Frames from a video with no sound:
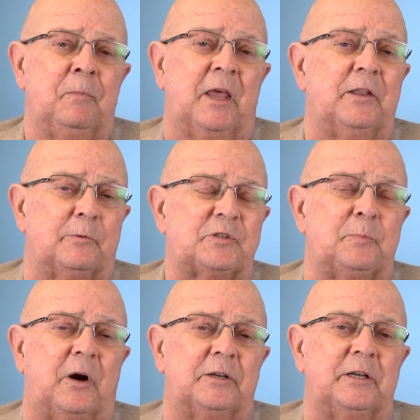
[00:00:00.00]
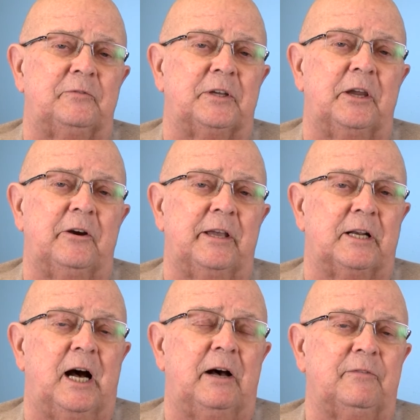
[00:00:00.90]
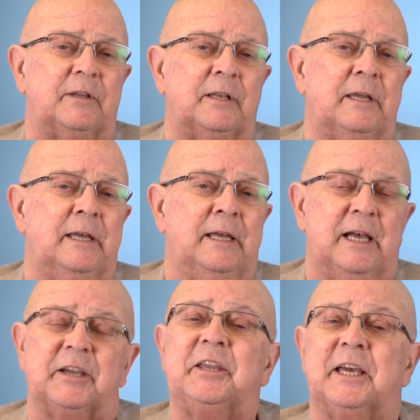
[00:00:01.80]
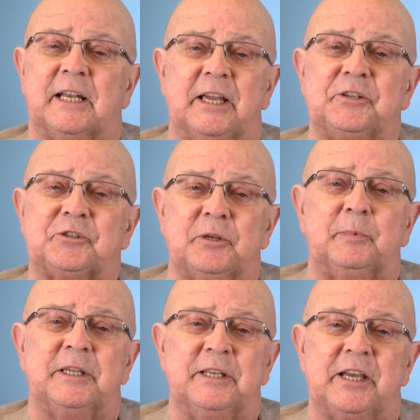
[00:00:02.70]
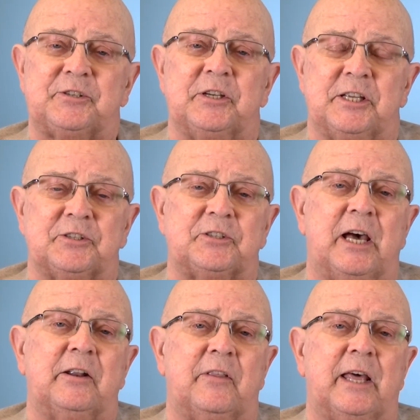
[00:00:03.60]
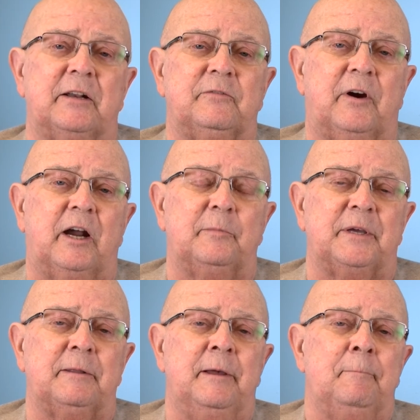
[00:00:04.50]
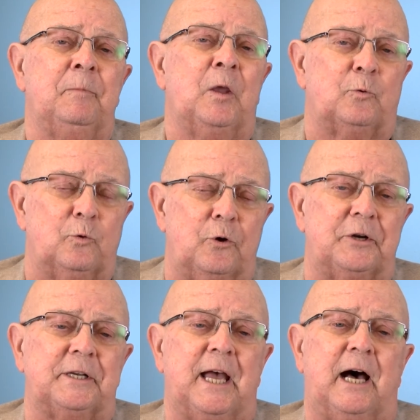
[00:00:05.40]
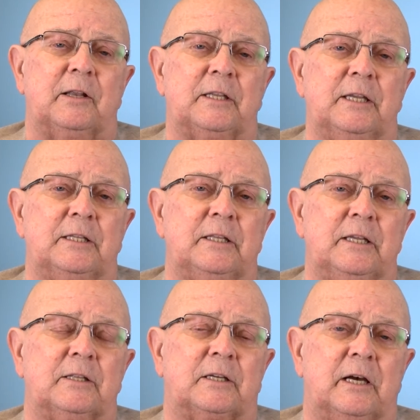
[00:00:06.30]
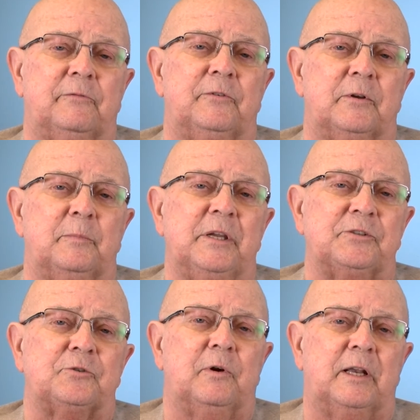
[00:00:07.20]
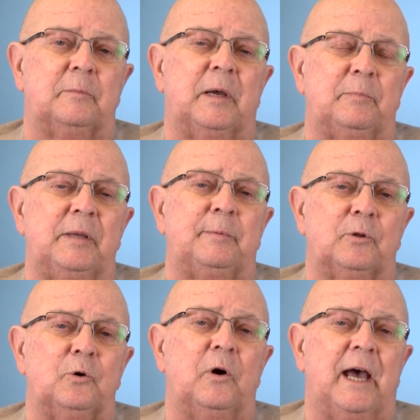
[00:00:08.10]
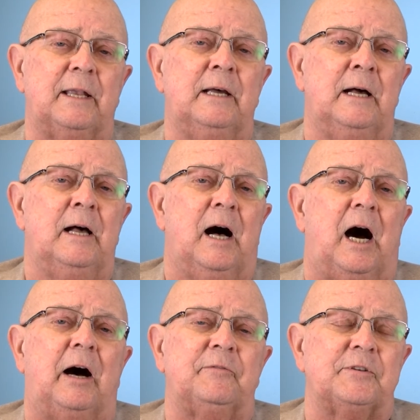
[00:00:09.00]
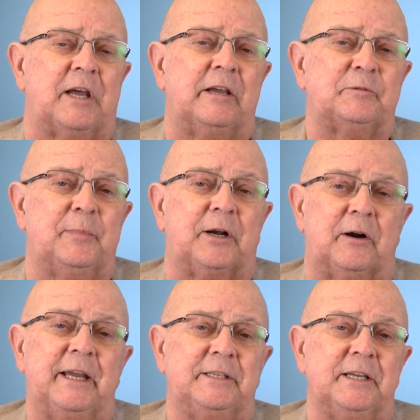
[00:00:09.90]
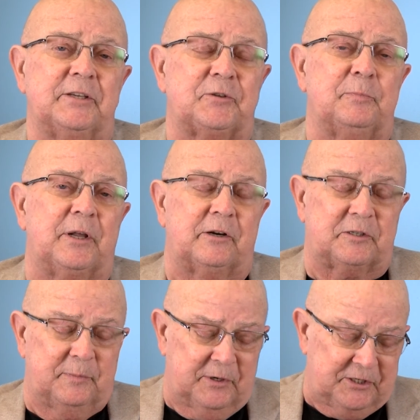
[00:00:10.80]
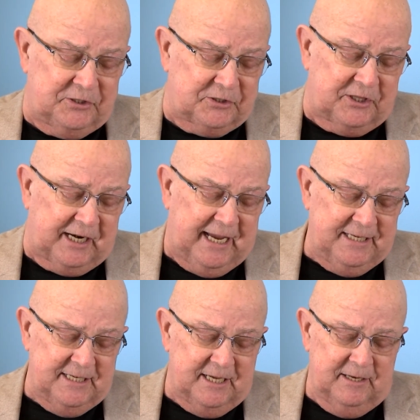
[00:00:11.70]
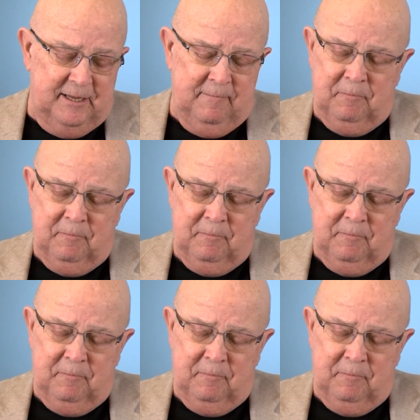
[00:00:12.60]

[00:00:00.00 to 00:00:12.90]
And they were smart enough to carry it off. And again, I just simply nested inside of that environment, wrote it out in, in the comfort of being surrounded by people who had oftentimes better ideas and better experiences than I did.